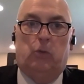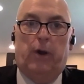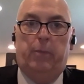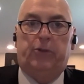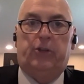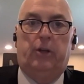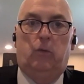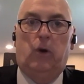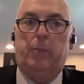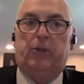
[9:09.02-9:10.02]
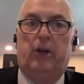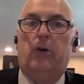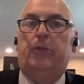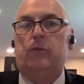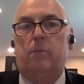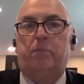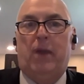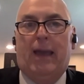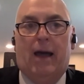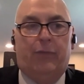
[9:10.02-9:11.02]
So we're able to go through and
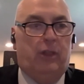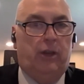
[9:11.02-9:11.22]
pick out